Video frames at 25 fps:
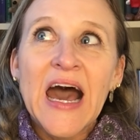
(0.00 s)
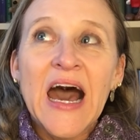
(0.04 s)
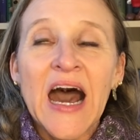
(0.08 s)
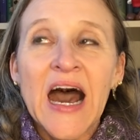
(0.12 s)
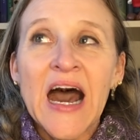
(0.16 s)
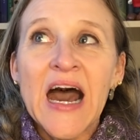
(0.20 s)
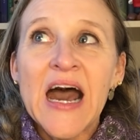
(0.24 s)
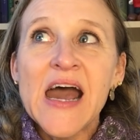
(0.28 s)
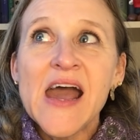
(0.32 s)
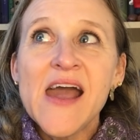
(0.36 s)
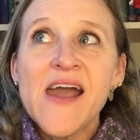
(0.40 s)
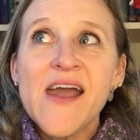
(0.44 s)

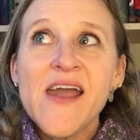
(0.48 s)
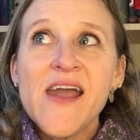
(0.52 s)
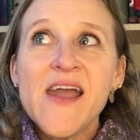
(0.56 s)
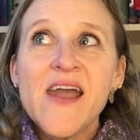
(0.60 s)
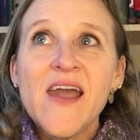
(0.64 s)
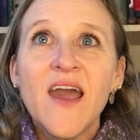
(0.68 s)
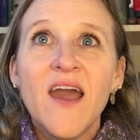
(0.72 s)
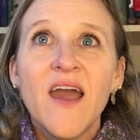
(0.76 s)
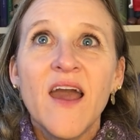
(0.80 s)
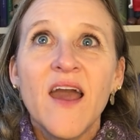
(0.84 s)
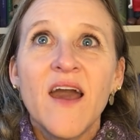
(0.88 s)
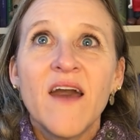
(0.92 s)

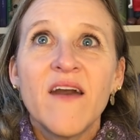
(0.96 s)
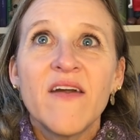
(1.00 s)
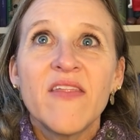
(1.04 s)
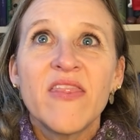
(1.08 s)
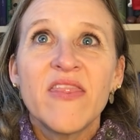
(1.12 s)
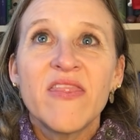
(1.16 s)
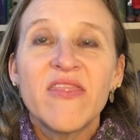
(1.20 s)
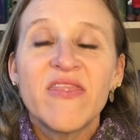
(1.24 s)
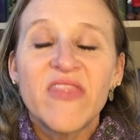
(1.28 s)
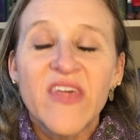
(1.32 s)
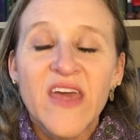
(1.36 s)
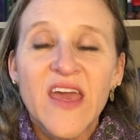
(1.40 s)
I
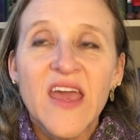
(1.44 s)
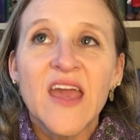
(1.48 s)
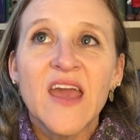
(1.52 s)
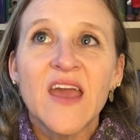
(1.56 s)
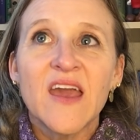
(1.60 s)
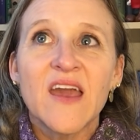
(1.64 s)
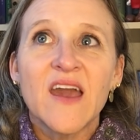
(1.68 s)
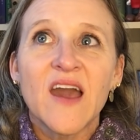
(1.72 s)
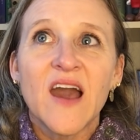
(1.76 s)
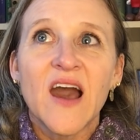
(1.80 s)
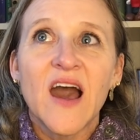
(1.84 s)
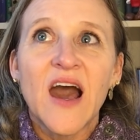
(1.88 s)

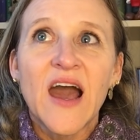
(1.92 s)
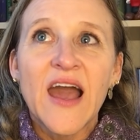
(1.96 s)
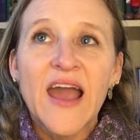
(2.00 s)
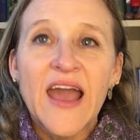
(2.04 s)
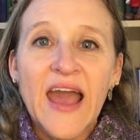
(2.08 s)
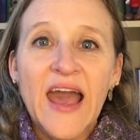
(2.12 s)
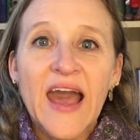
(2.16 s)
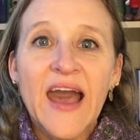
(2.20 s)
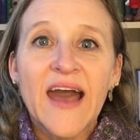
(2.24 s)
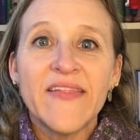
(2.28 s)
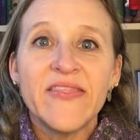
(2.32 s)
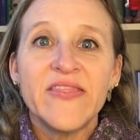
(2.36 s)
think I
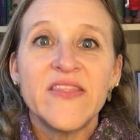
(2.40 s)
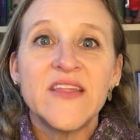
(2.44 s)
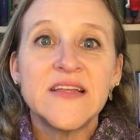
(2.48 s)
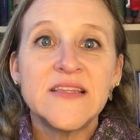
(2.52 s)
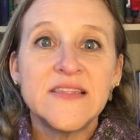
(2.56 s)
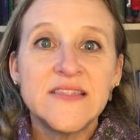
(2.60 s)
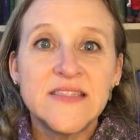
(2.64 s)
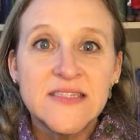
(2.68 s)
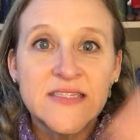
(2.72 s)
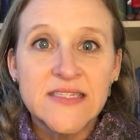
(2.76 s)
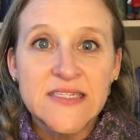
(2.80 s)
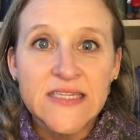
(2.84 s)
had the
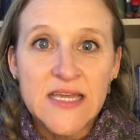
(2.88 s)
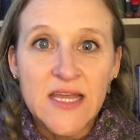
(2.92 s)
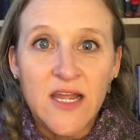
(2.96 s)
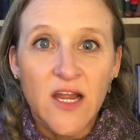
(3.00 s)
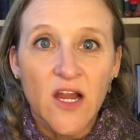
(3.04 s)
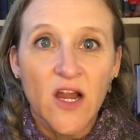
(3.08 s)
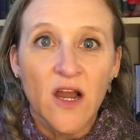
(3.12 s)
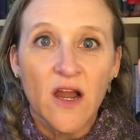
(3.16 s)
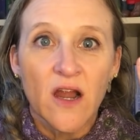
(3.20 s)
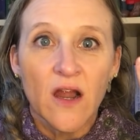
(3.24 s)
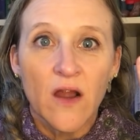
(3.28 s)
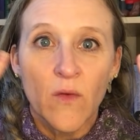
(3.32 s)

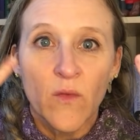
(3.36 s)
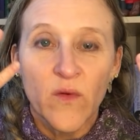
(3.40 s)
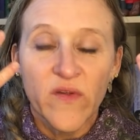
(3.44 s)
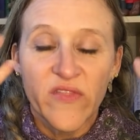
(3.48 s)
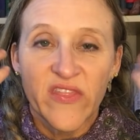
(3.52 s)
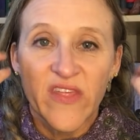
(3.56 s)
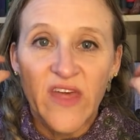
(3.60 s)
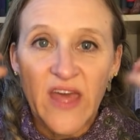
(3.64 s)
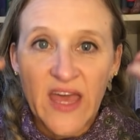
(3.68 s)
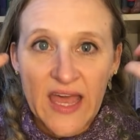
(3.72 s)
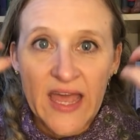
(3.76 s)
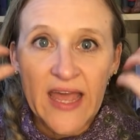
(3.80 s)
deer
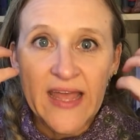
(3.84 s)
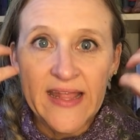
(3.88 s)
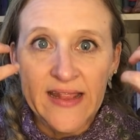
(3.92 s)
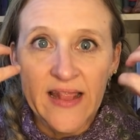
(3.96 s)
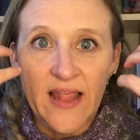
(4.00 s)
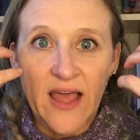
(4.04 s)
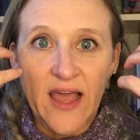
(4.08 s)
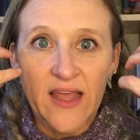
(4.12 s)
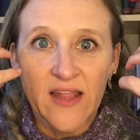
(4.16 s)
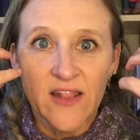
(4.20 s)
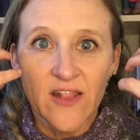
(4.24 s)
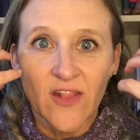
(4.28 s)
with the
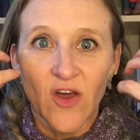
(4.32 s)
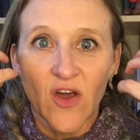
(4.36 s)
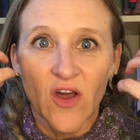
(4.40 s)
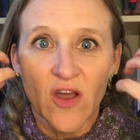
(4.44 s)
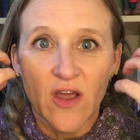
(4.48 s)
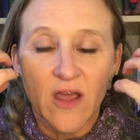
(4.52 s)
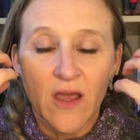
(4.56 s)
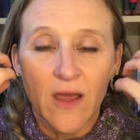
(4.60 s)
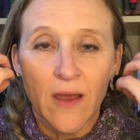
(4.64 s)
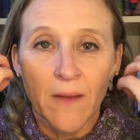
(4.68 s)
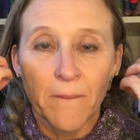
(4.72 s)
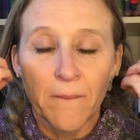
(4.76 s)
headlight
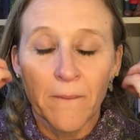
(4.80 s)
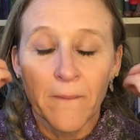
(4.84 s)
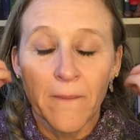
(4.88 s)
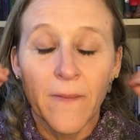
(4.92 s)
look.